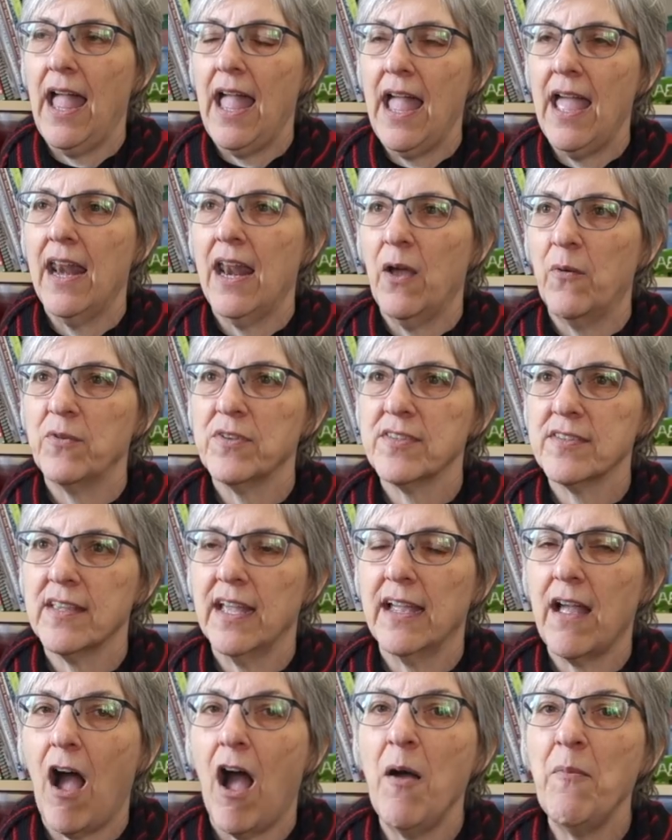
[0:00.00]
I was
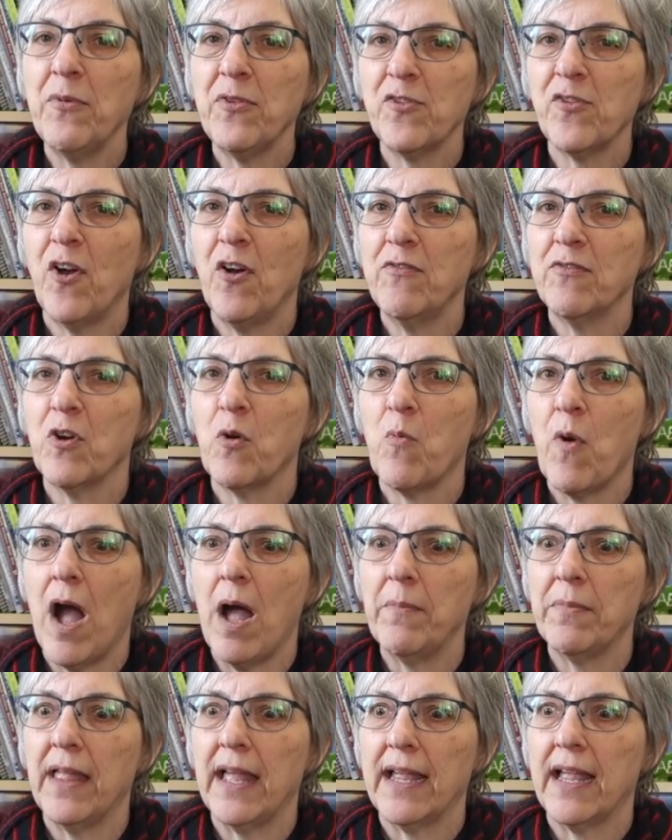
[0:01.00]
like almost
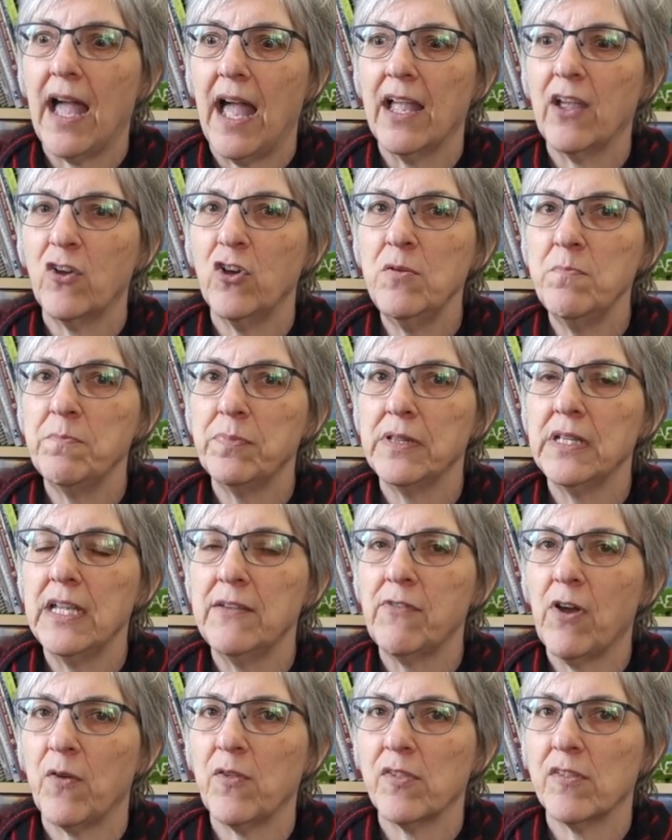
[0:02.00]
overwhelmed. Like I couldn't
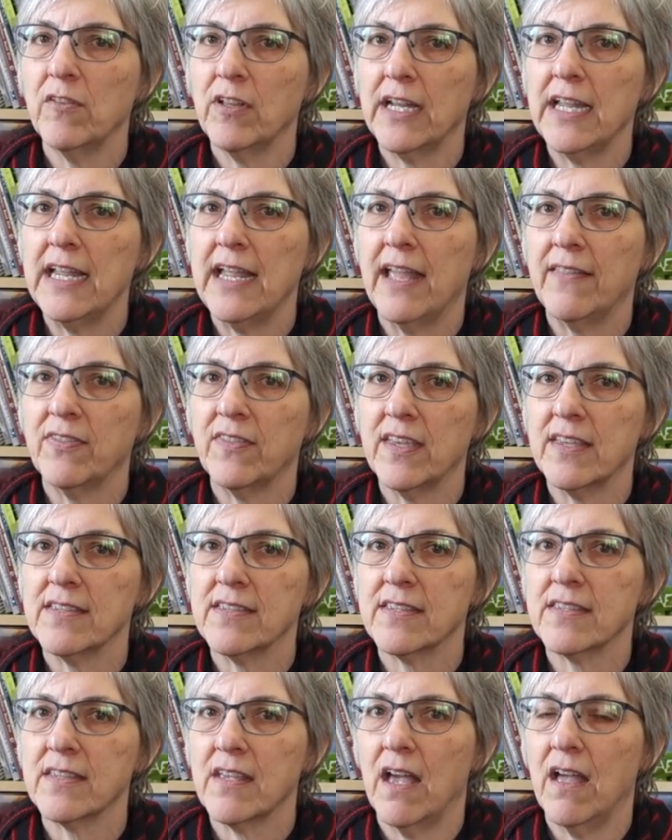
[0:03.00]
believe I was looking at
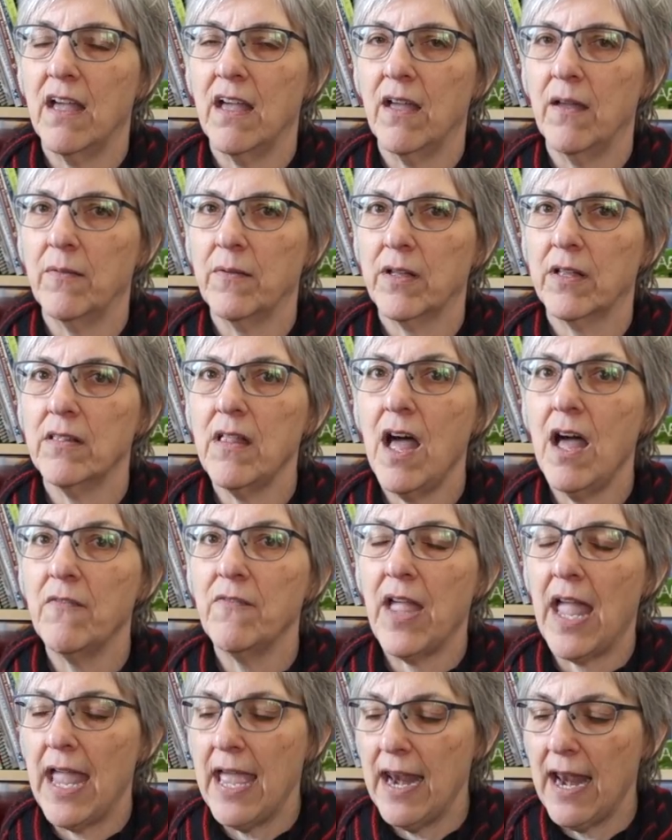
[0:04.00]
this
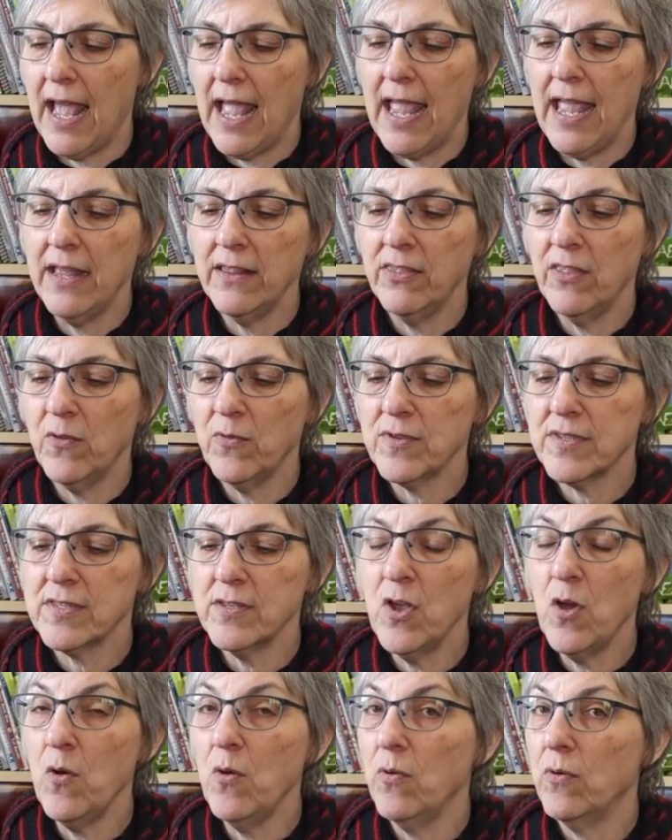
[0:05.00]
glove. And there was
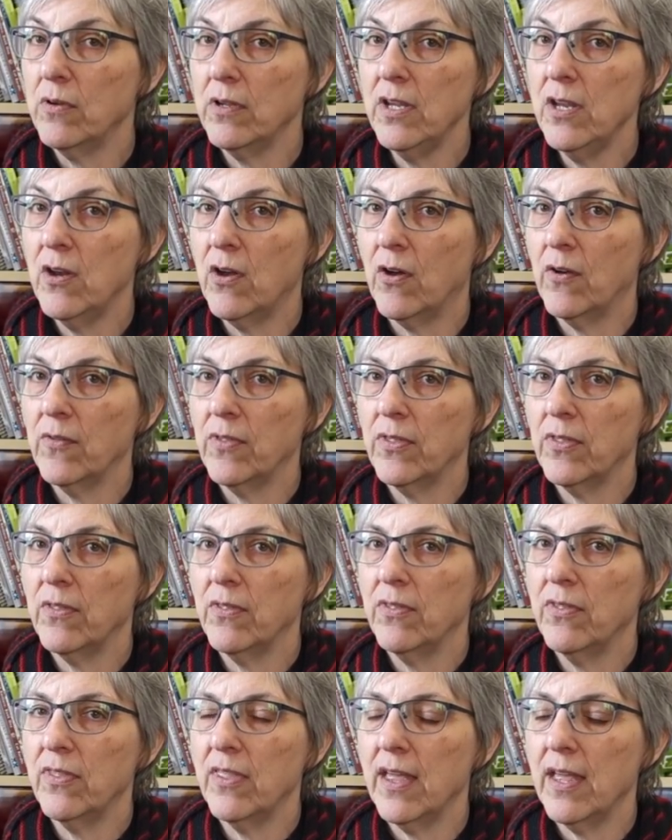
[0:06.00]
no, you know,
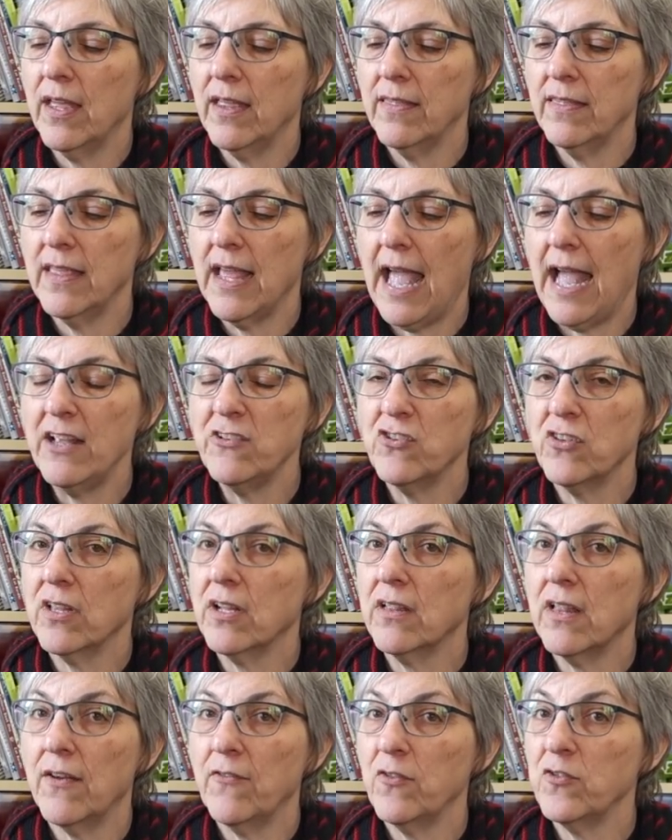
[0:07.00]
the edge of the
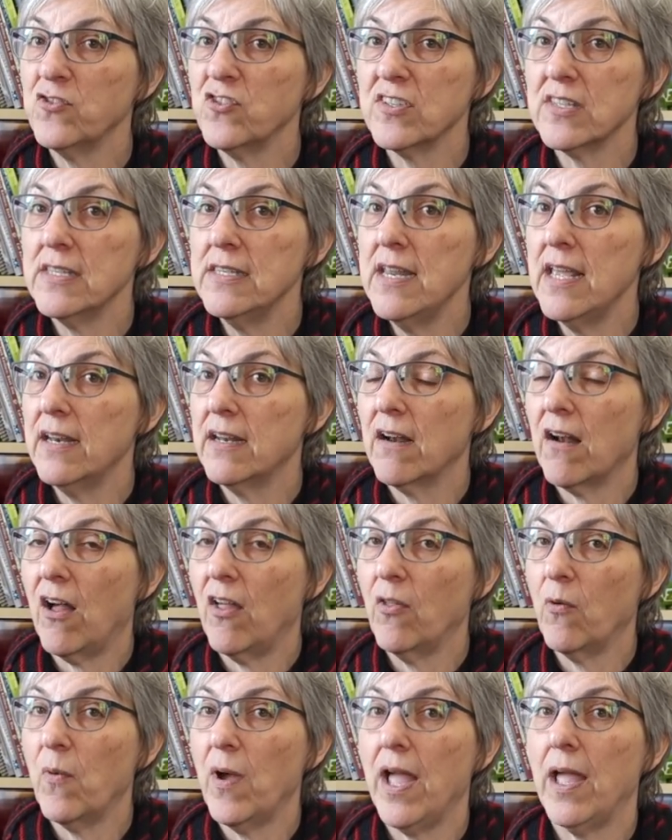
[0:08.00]
glove, it was just knitted
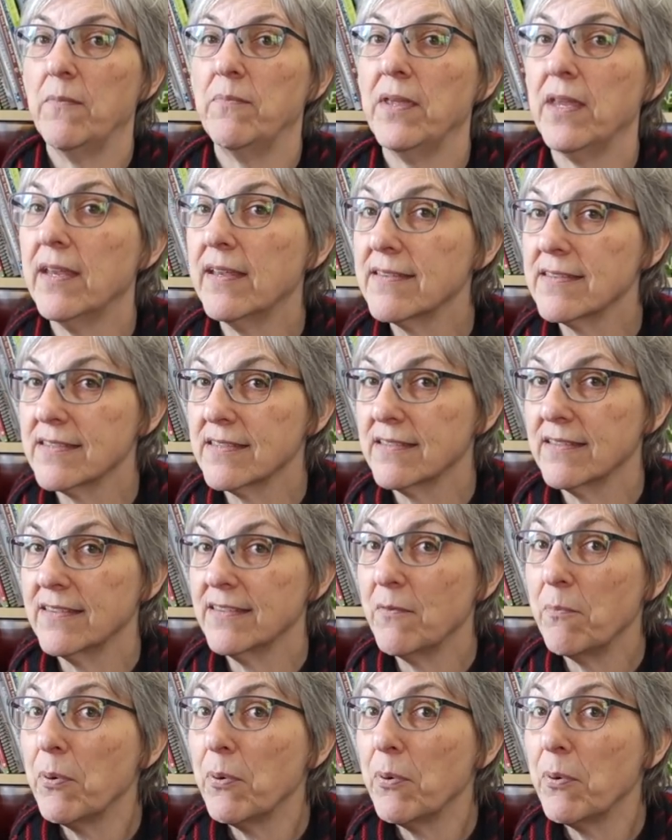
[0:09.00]
all the way because the